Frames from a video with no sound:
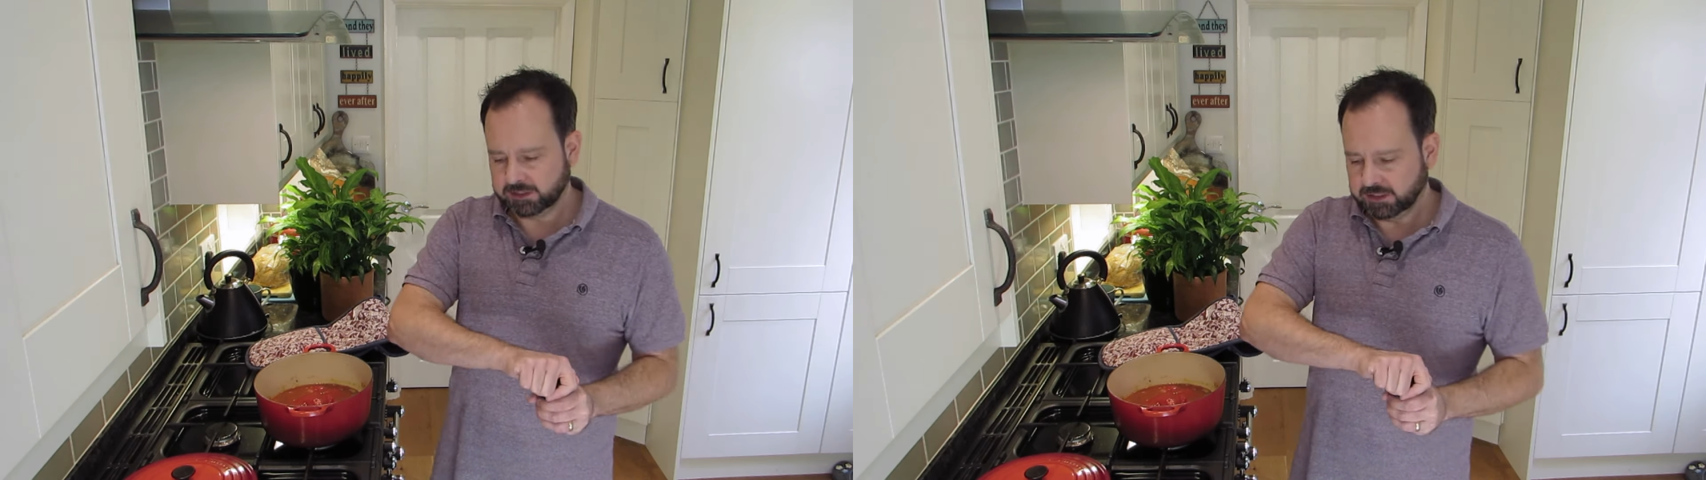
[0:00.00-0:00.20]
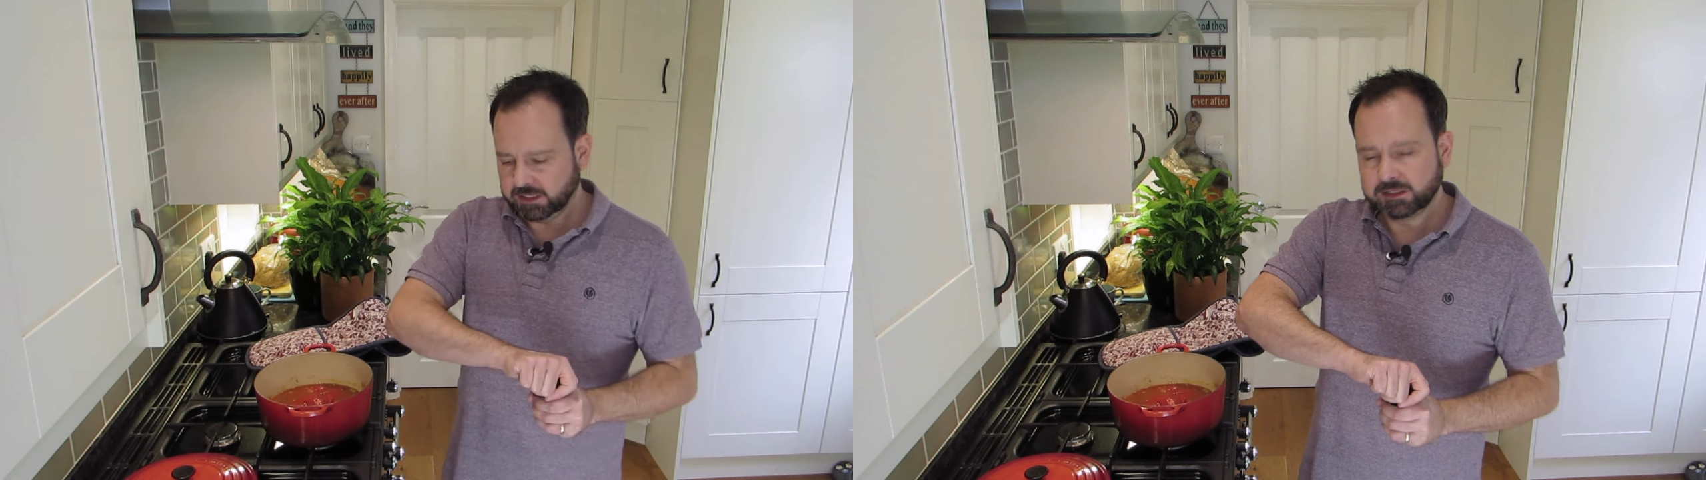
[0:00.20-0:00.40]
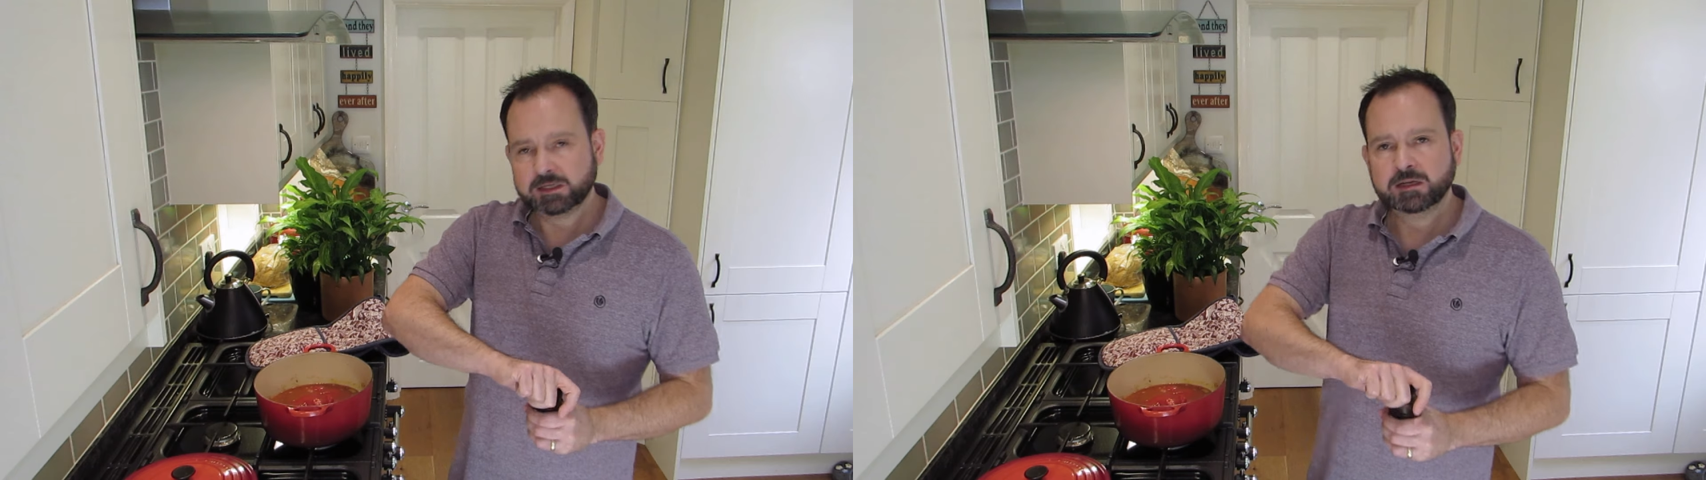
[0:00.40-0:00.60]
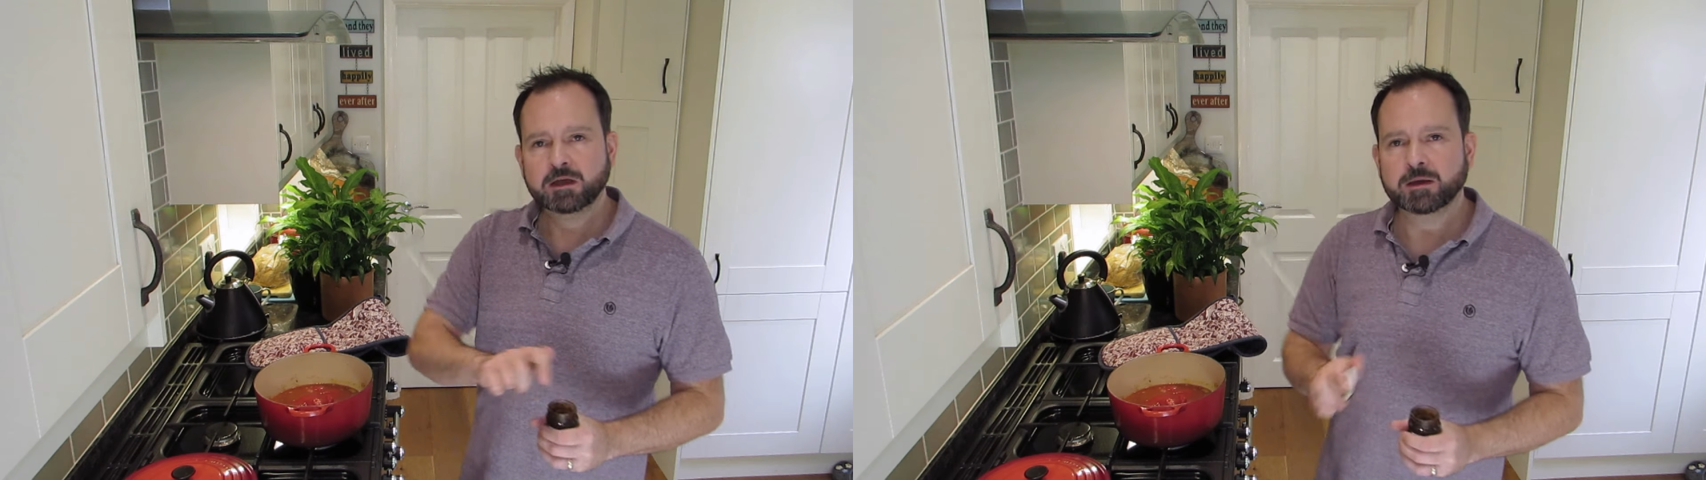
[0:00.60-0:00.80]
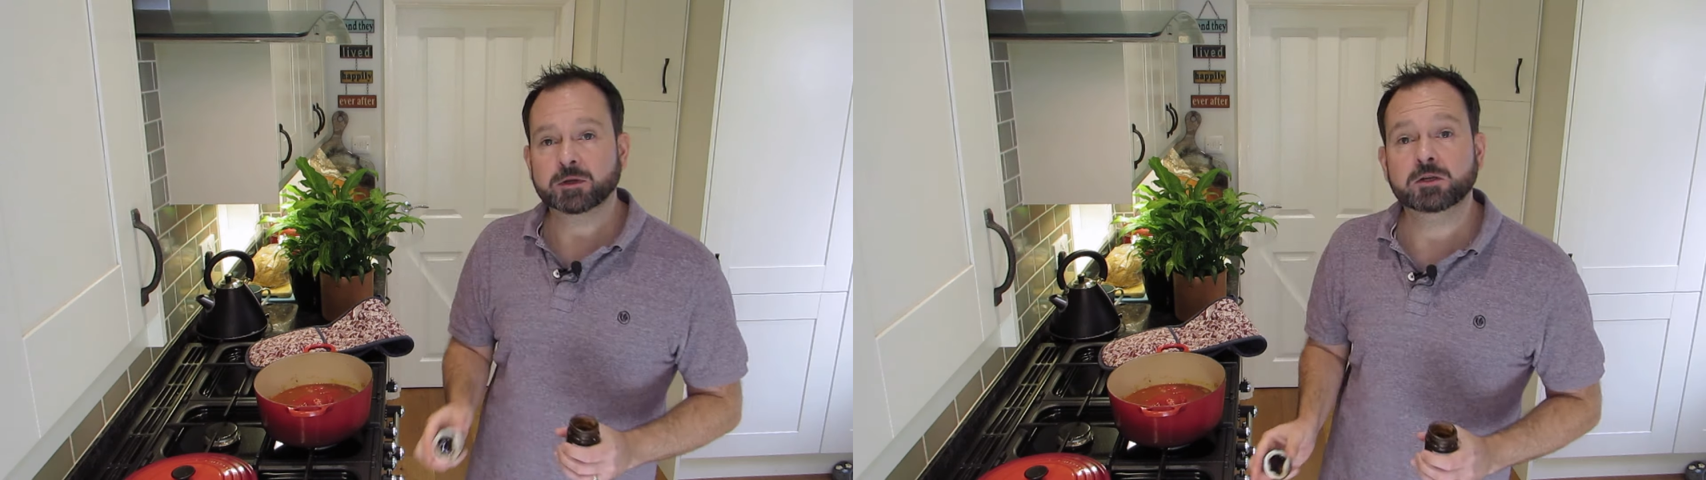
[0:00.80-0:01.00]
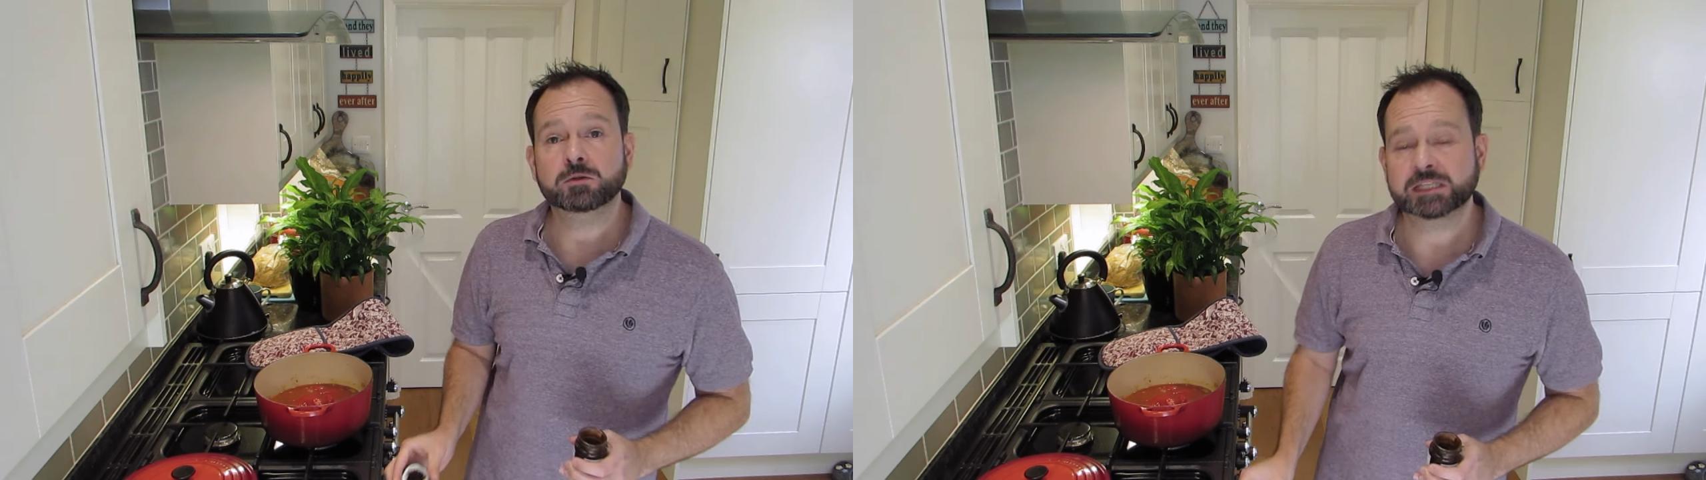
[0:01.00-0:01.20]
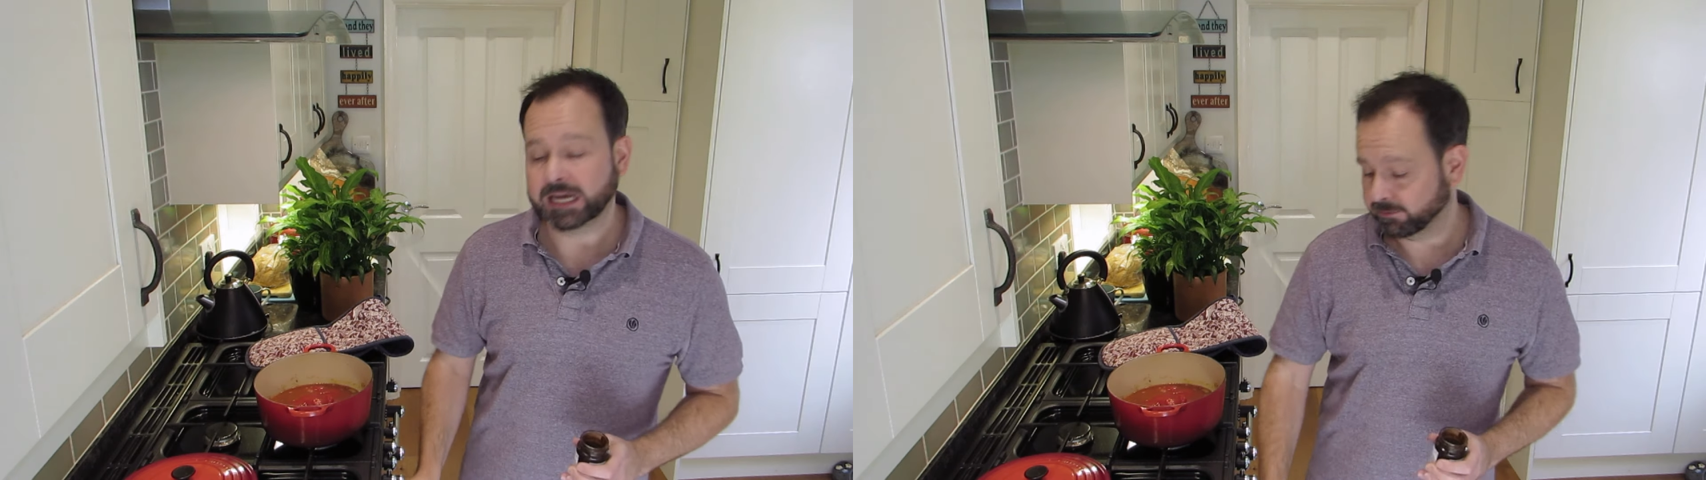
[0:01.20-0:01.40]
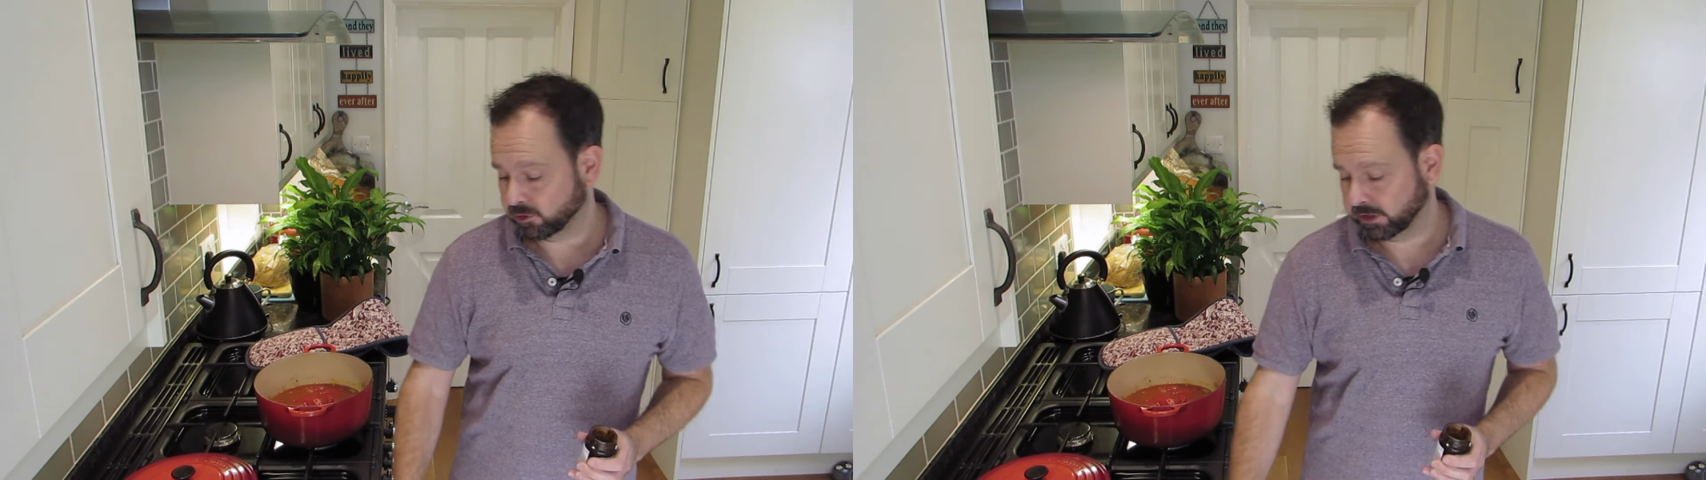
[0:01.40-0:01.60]
to this, I'm going to use
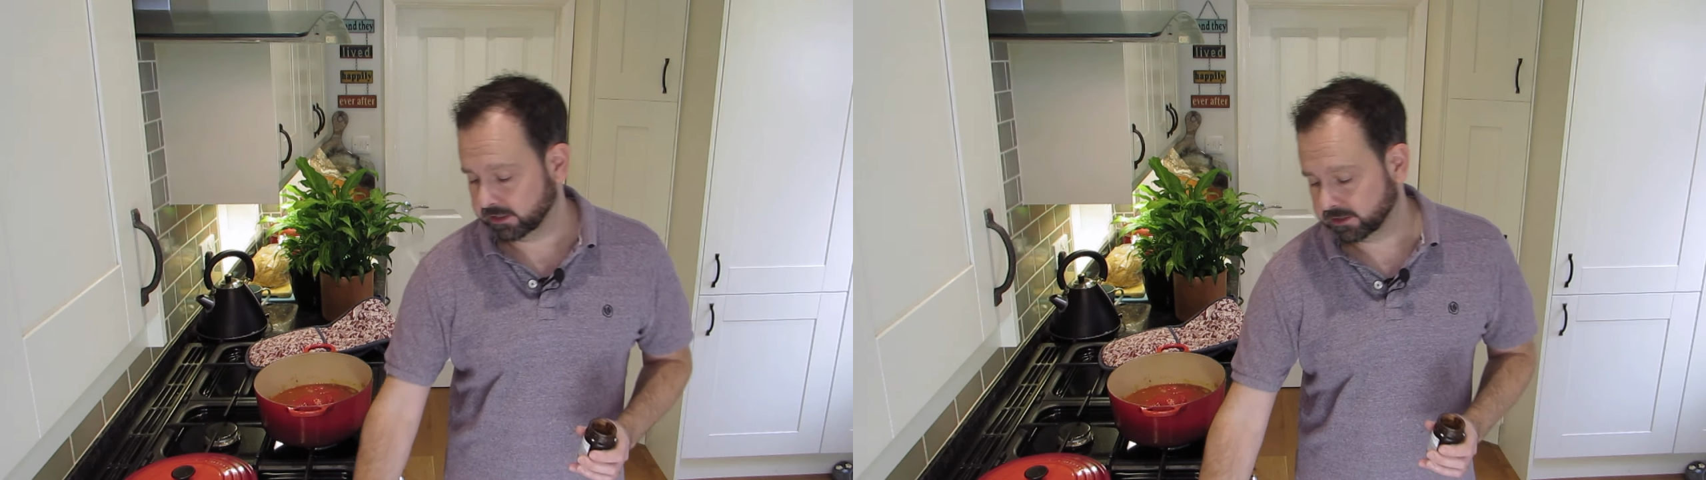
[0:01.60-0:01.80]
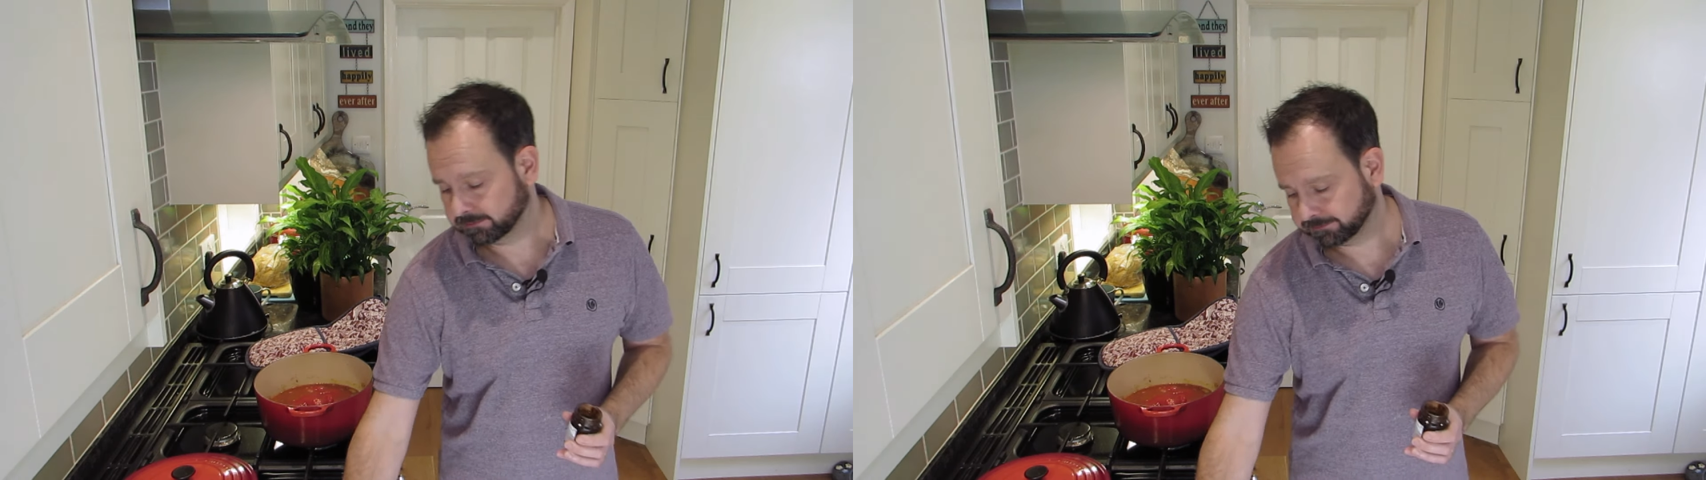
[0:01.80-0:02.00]
tamarind.